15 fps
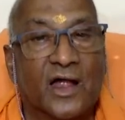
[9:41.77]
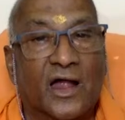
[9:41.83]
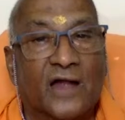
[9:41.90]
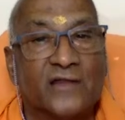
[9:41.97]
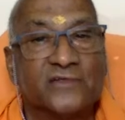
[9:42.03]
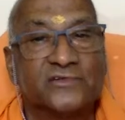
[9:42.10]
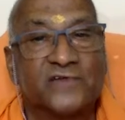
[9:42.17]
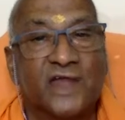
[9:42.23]

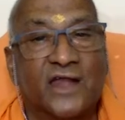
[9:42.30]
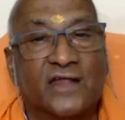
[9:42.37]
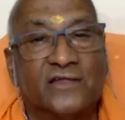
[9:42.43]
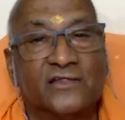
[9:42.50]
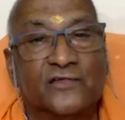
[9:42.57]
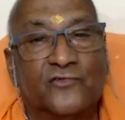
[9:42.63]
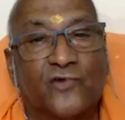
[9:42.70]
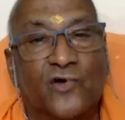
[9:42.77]

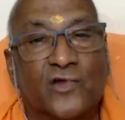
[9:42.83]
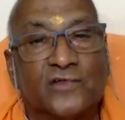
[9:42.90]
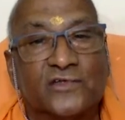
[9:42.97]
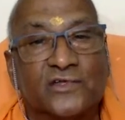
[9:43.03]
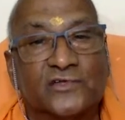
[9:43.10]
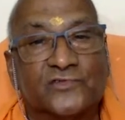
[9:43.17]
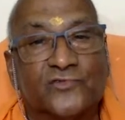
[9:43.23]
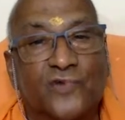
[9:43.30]
Understanding the false
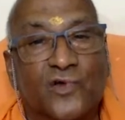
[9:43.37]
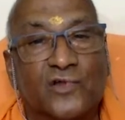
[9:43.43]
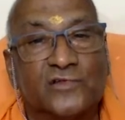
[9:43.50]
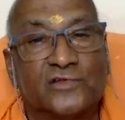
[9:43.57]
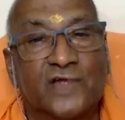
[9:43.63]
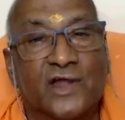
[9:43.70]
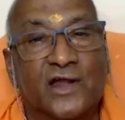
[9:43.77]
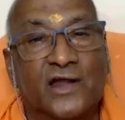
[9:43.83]
as
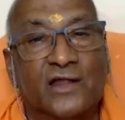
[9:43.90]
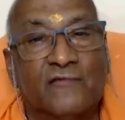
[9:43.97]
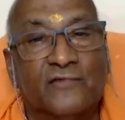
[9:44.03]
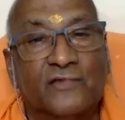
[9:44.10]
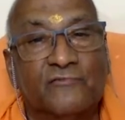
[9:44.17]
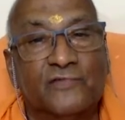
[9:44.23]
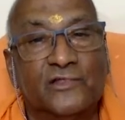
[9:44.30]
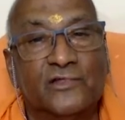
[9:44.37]
false and
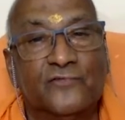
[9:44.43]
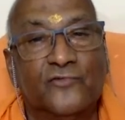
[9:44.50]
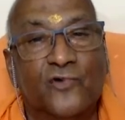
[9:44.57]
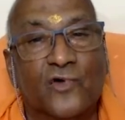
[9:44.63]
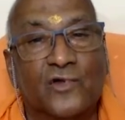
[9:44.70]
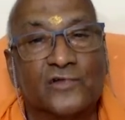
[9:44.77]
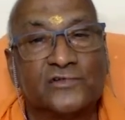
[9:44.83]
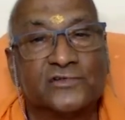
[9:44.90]
living with the
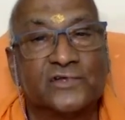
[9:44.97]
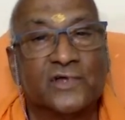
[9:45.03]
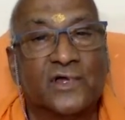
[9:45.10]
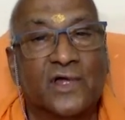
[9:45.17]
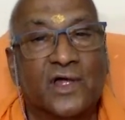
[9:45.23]
false.